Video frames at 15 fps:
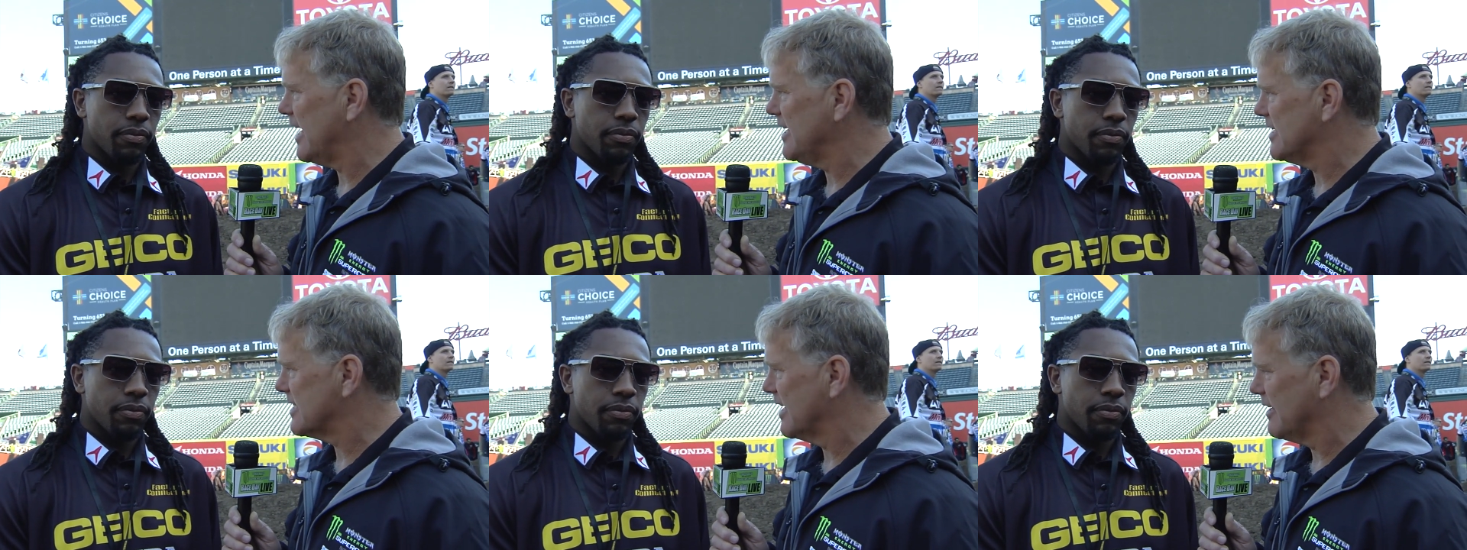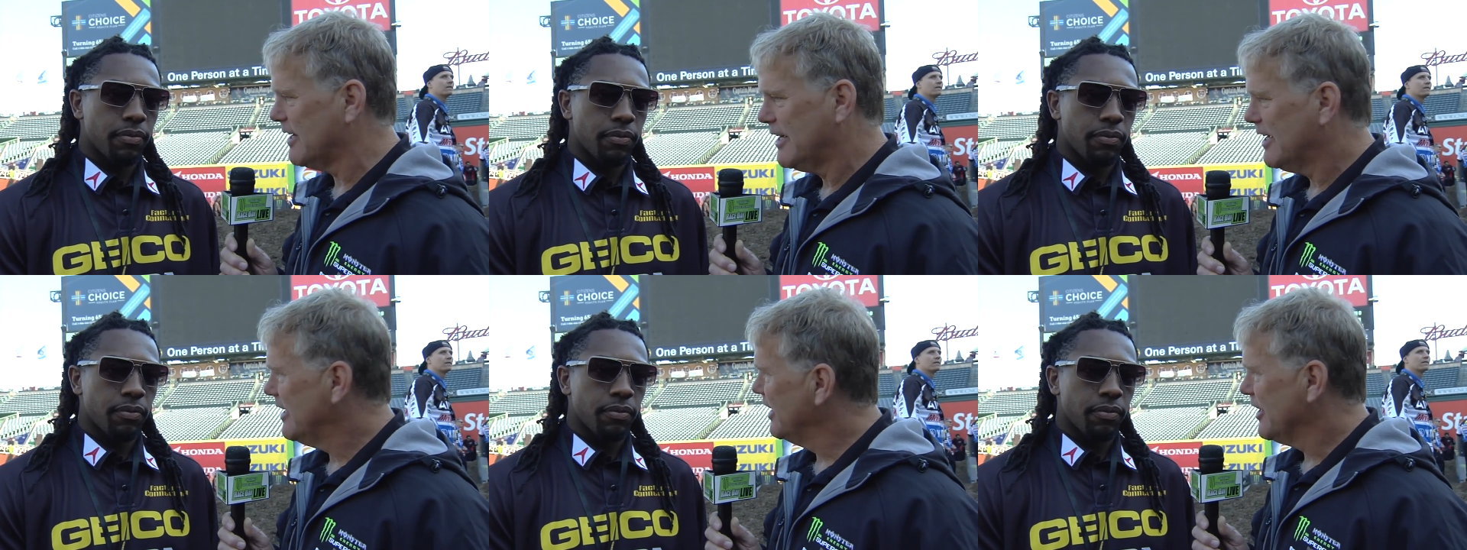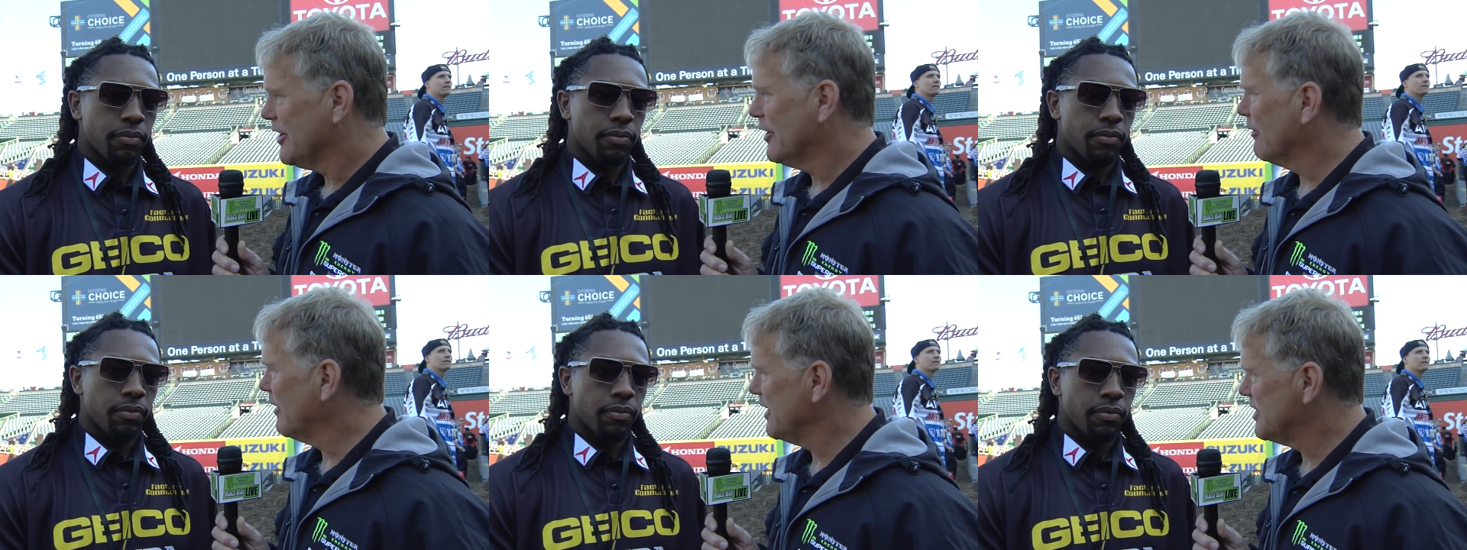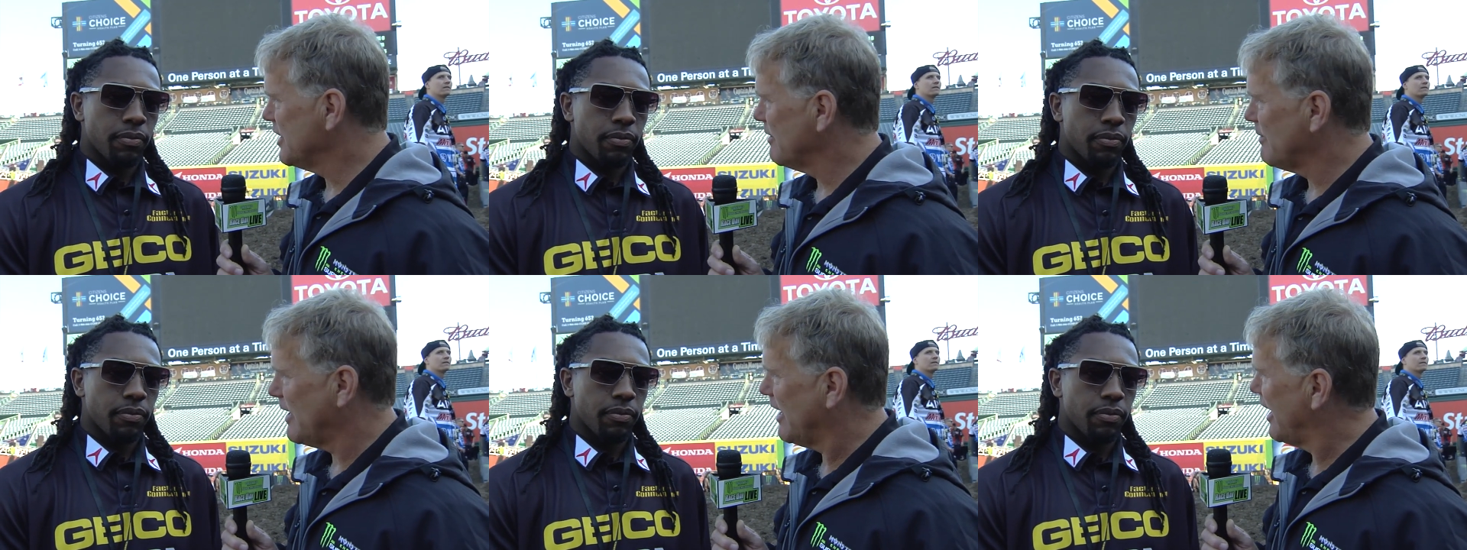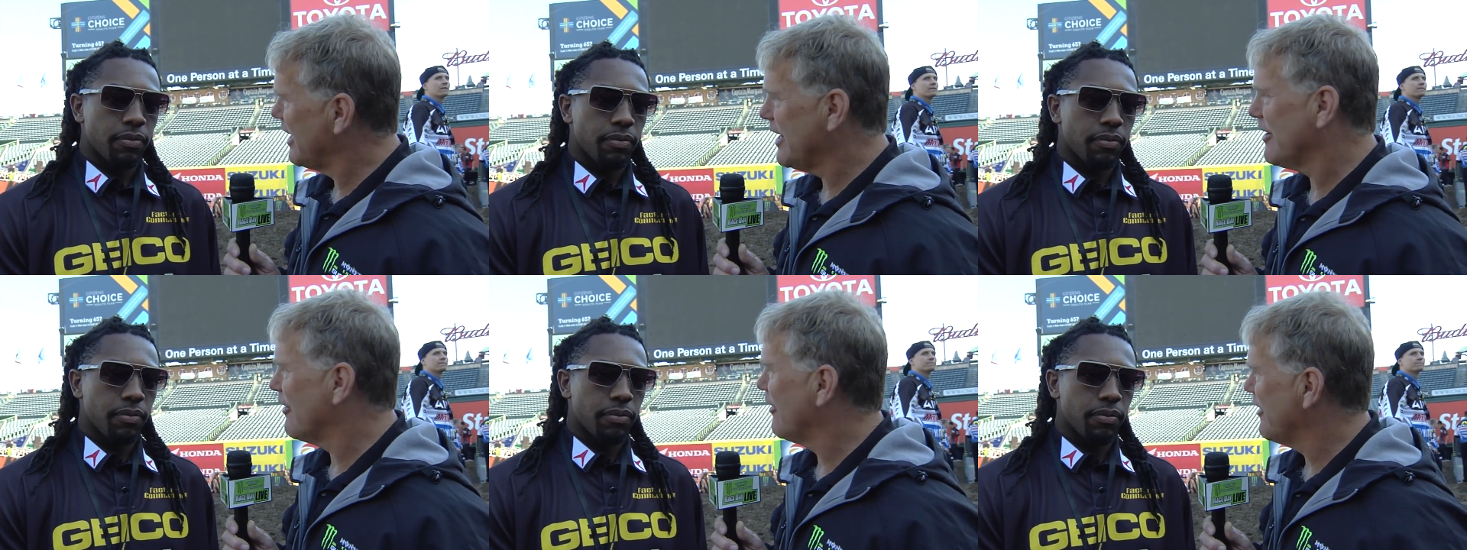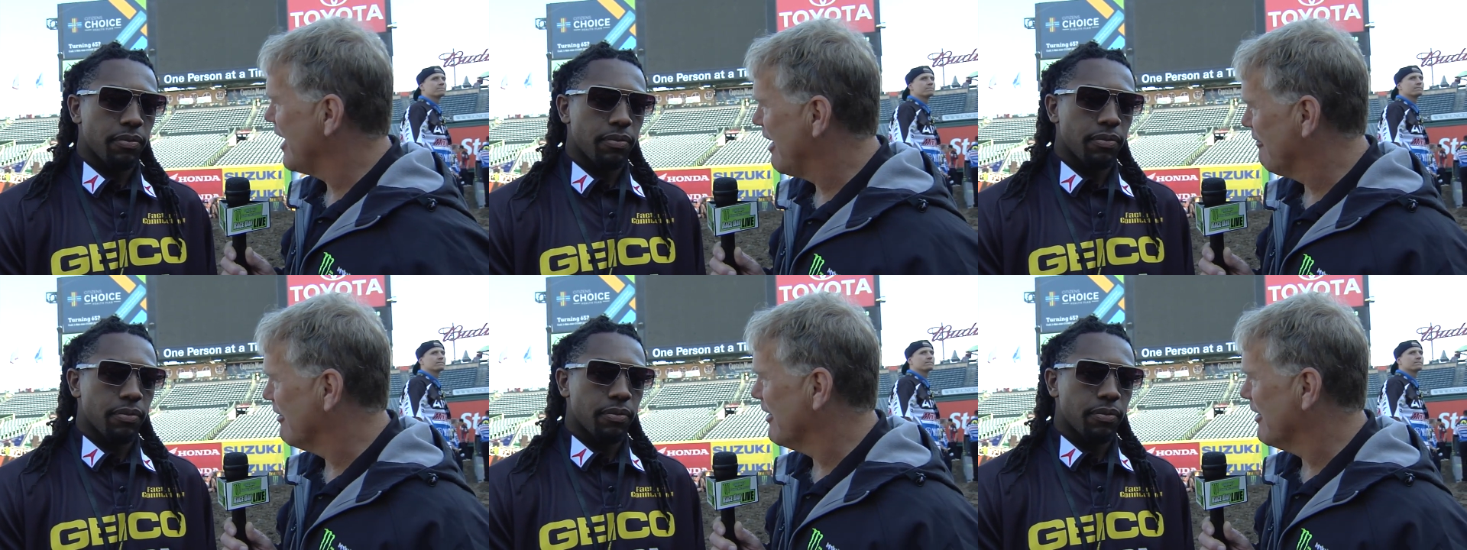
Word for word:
Speaker 1: And you said, you know what, Jim, I, I didn't earn that